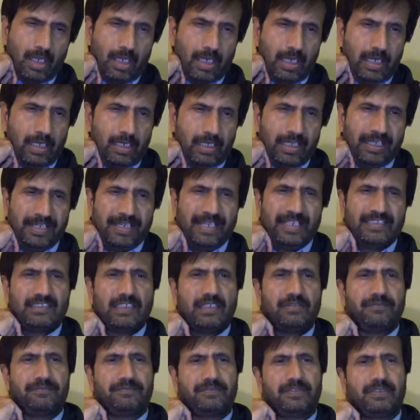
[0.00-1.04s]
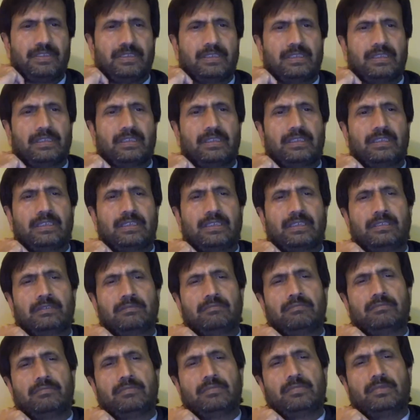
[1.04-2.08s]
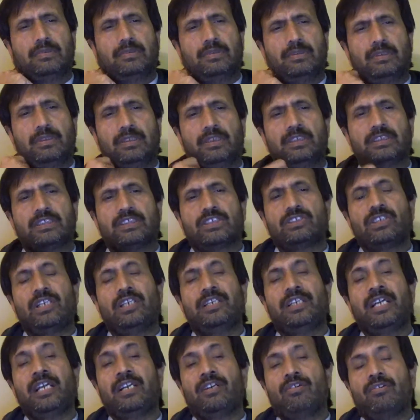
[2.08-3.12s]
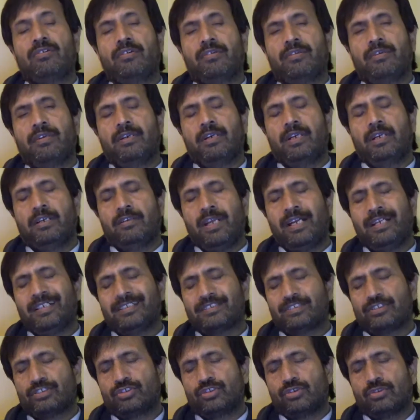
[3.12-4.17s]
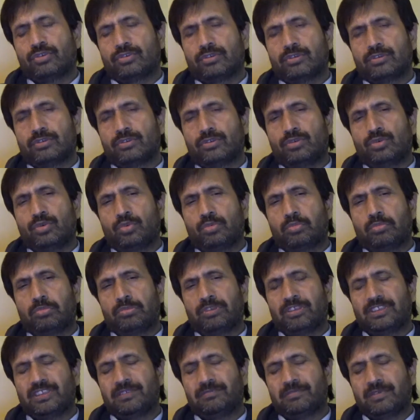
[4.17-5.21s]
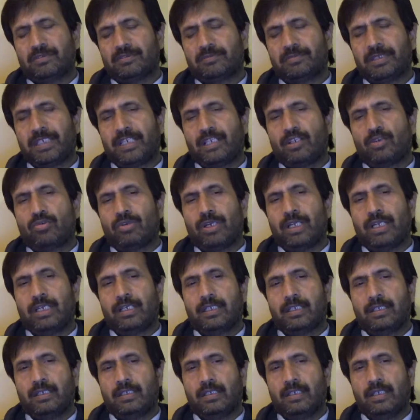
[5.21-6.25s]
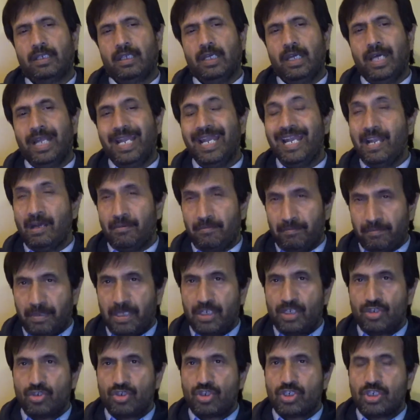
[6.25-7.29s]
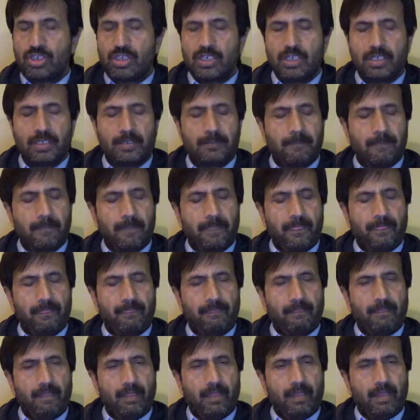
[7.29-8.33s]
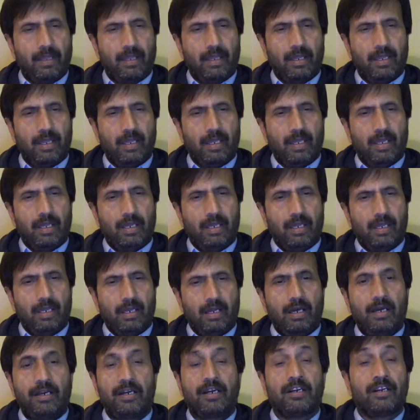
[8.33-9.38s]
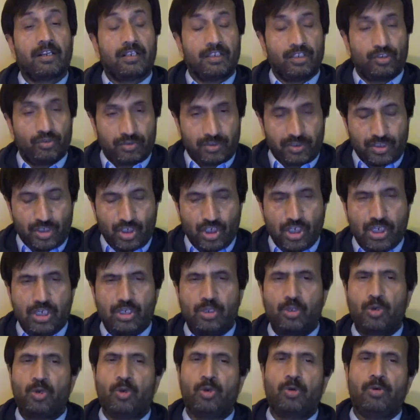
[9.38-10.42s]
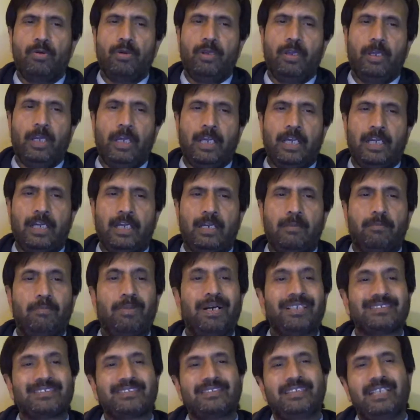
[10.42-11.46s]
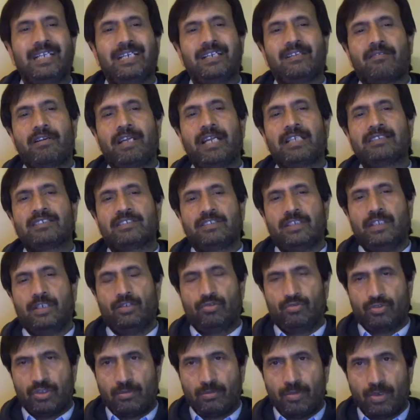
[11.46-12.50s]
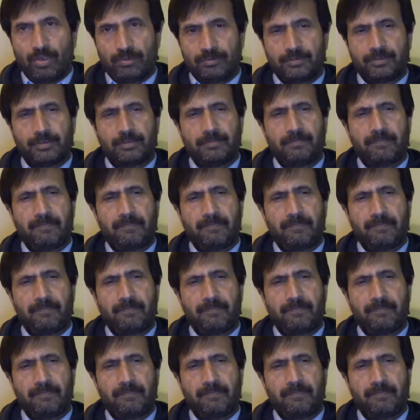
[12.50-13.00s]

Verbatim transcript: and in case of uh, uh, cell uh, dent uh, dentist you know so the symptoms may include like a uh, lump in your cheek or under your chin you know and pus that drains into the mouth